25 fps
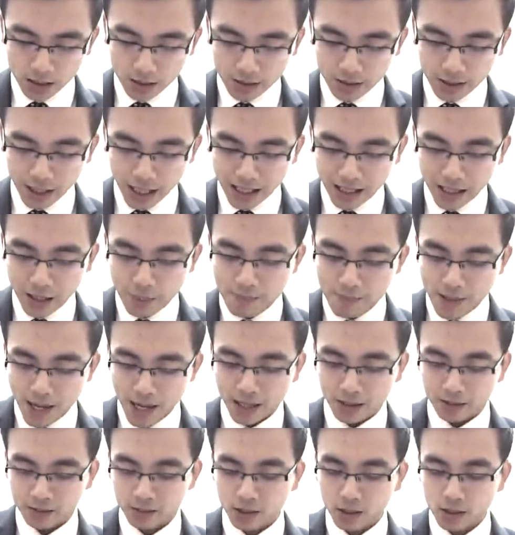that
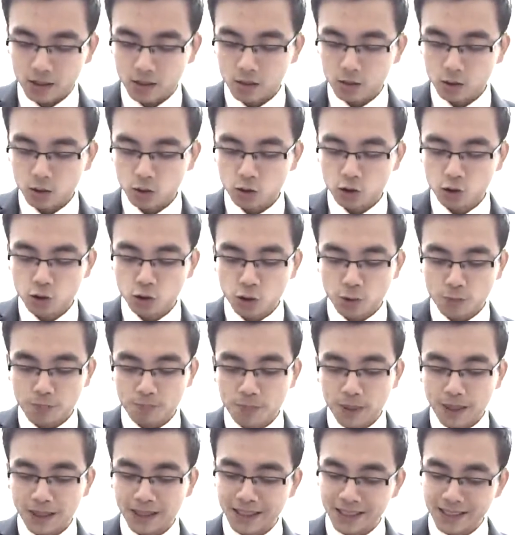amount should
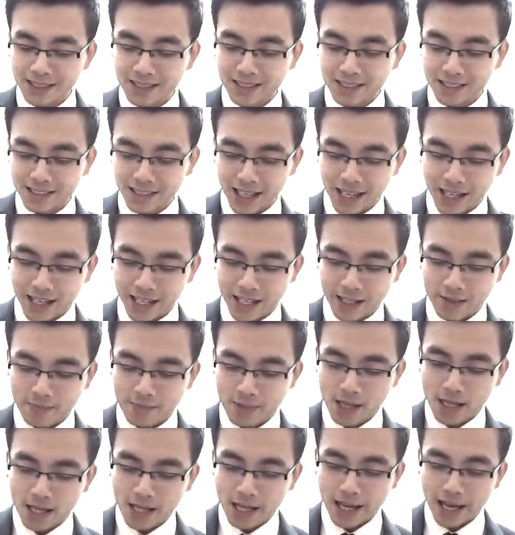be the same
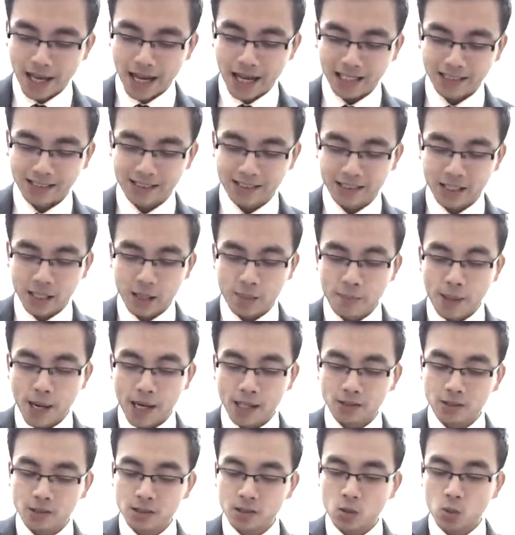as the
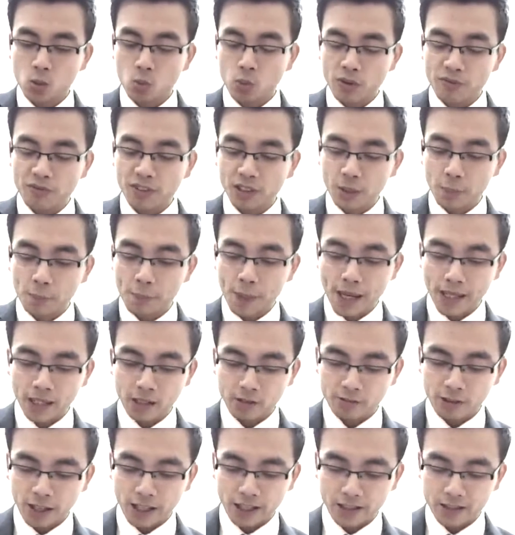amount within the bank
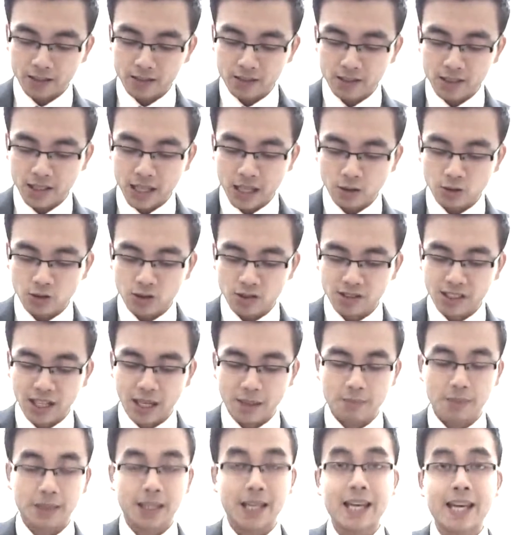reconciliation
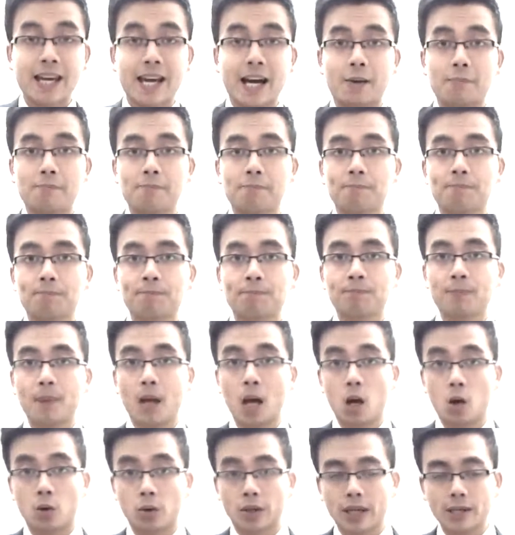statement here.
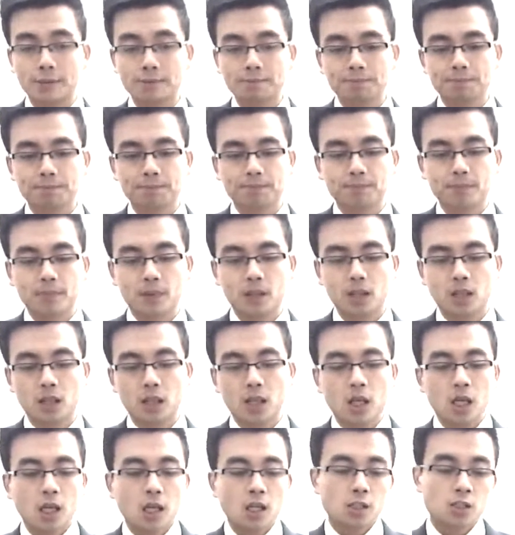Okay,
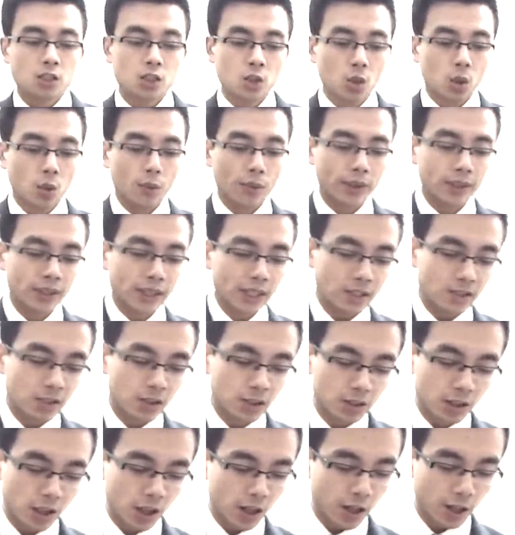so what we need to
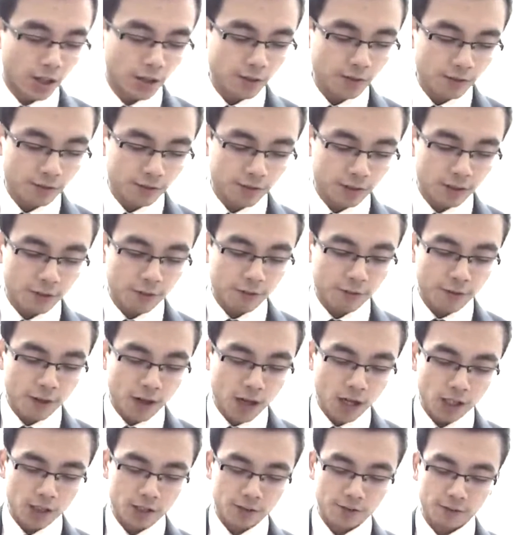do for the
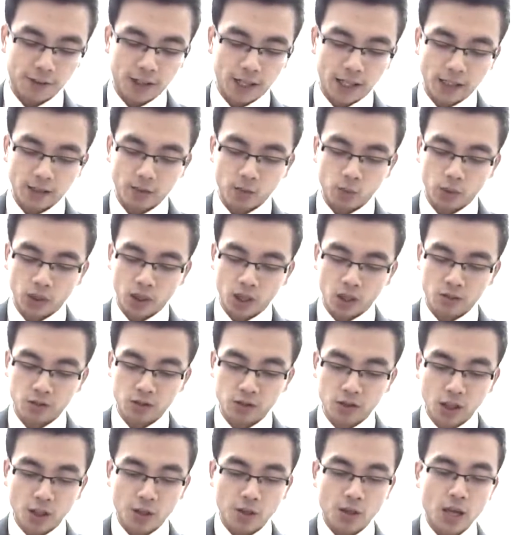first thing we're going to
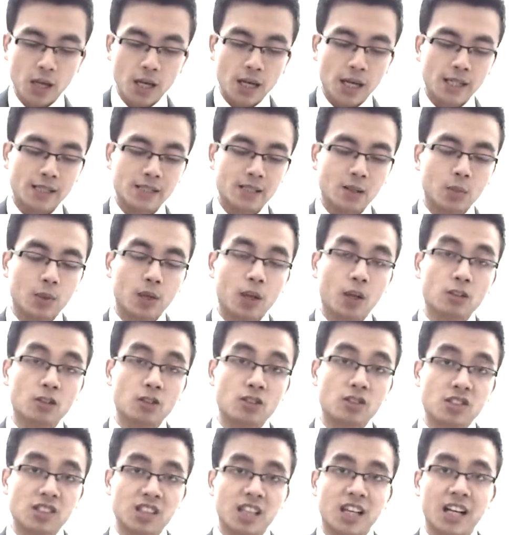do is that we're going to
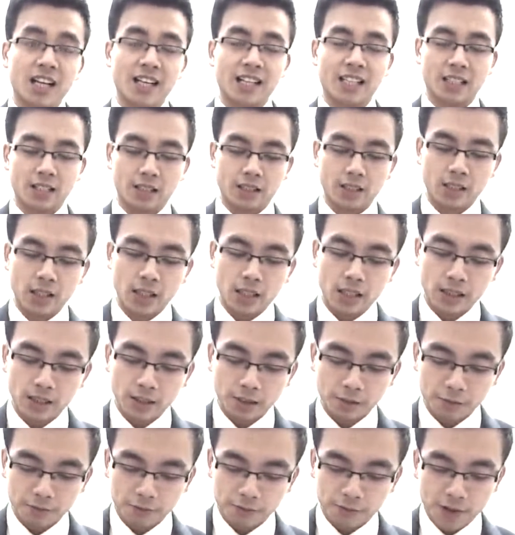take the
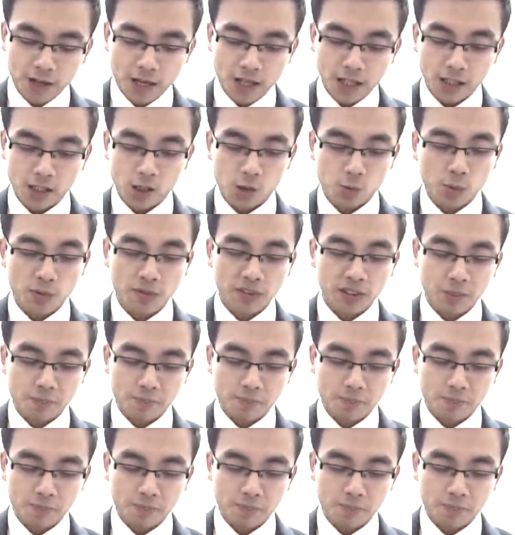figures within the